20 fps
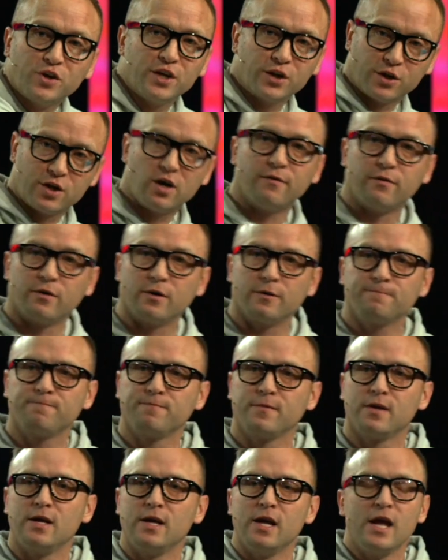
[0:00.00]
didn't cover.
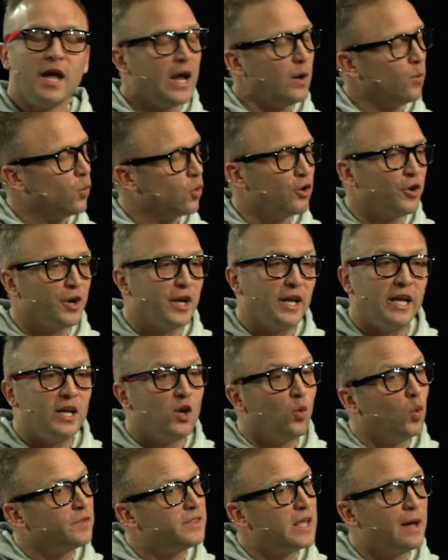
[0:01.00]
And we're going to get
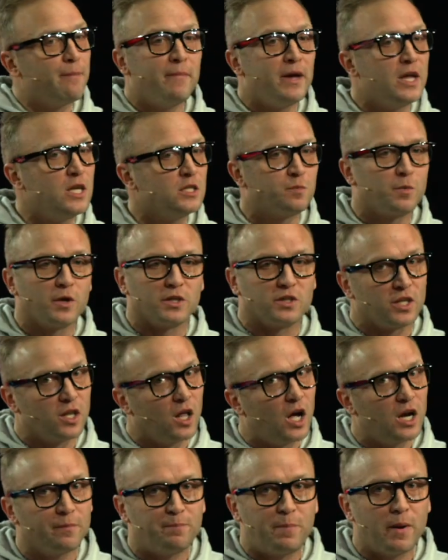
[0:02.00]
into what that means because a
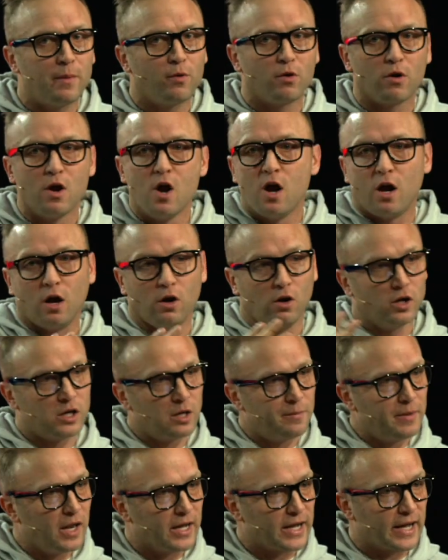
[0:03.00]
lot of people are looking
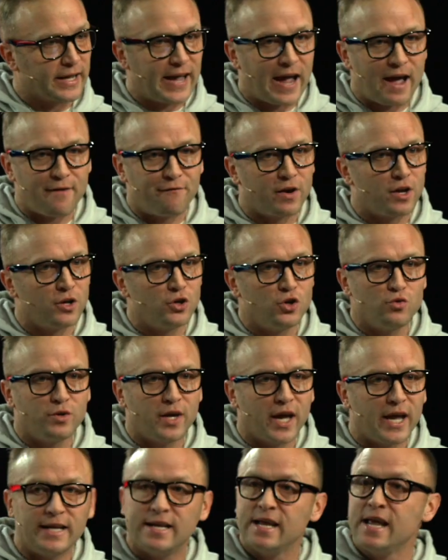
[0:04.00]
at me like a calf at a new
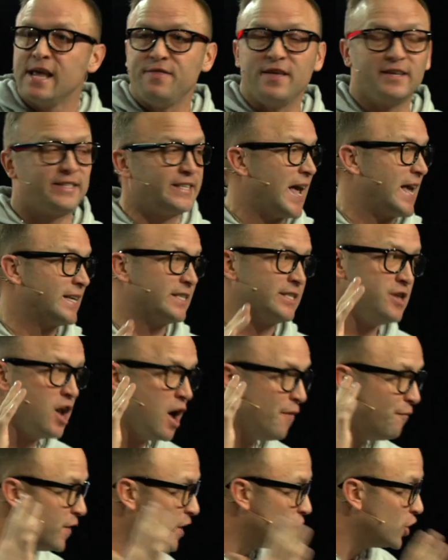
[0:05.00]
gate. This has
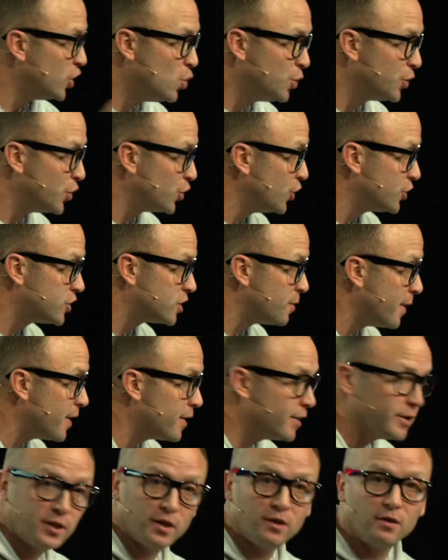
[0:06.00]
nothing to do with the Good
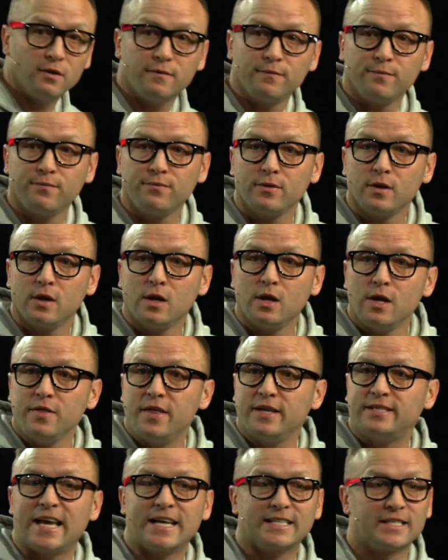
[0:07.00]
Samaritan.
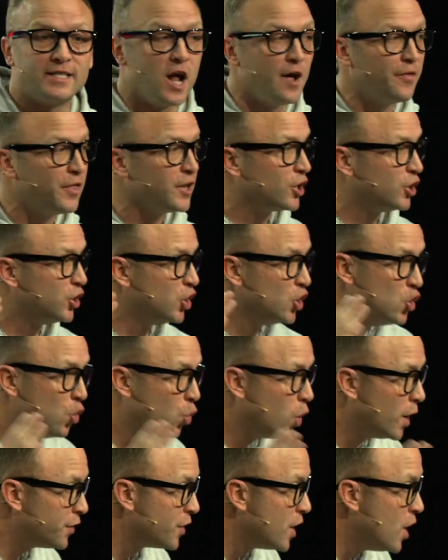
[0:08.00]
This has nothing to do
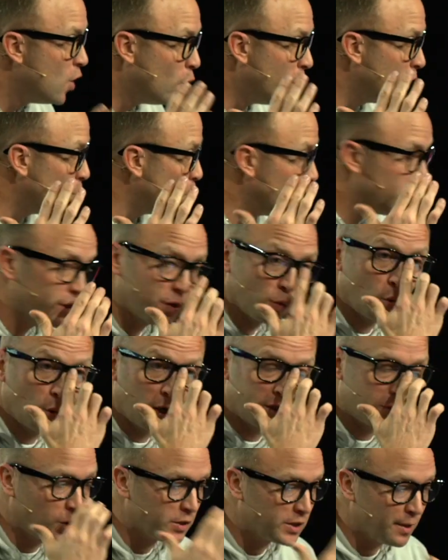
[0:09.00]
with, with, with,
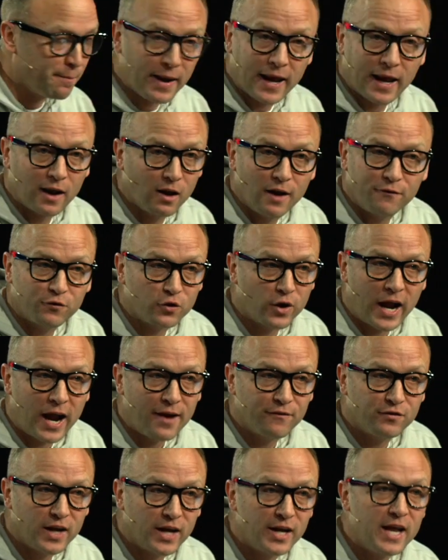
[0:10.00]
with, with the man left or
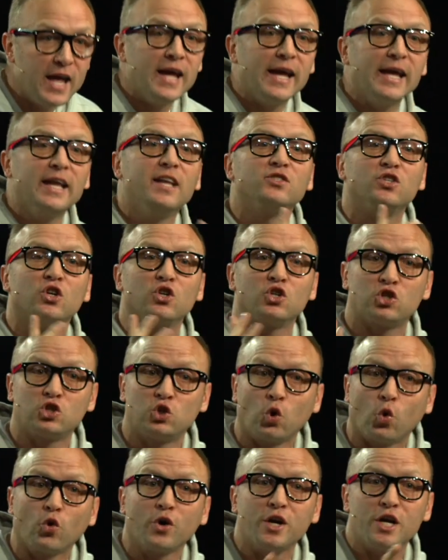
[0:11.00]
half dead. It is a
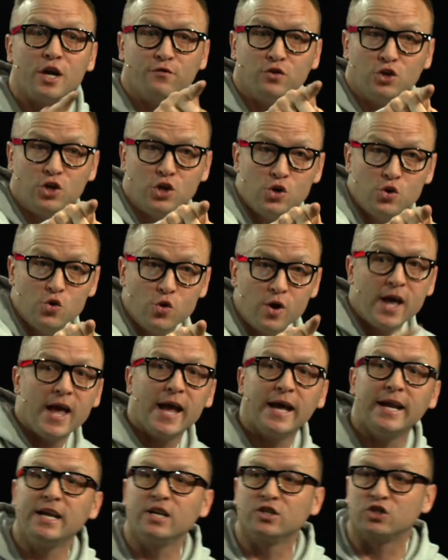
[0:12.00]
story of you,
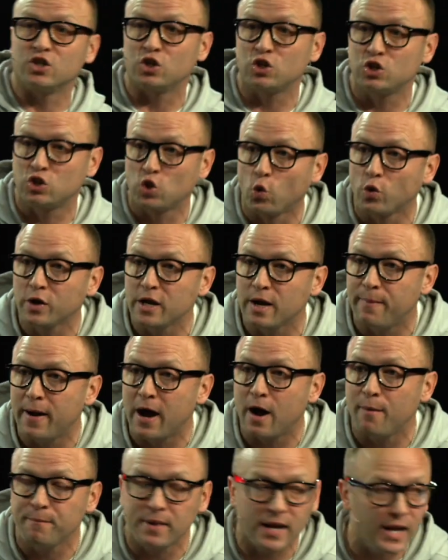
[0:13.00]
and it is a story
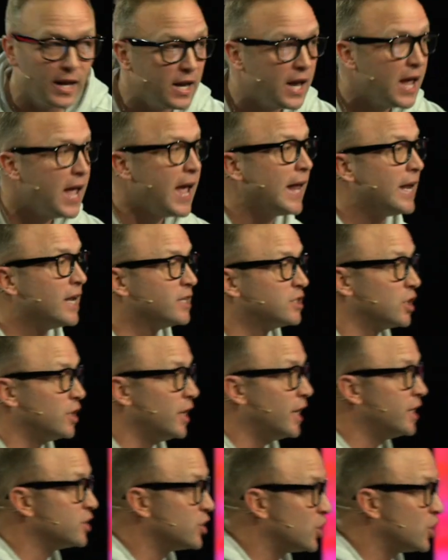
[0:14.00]
about me, and it is a, it